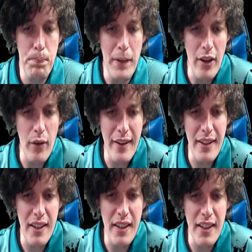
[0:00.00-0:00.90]
But you know what?
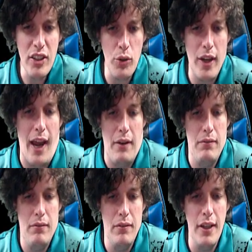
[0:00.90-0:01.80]
It's okay.
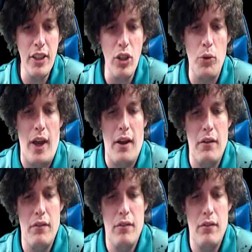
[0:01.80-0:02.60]
It's okay.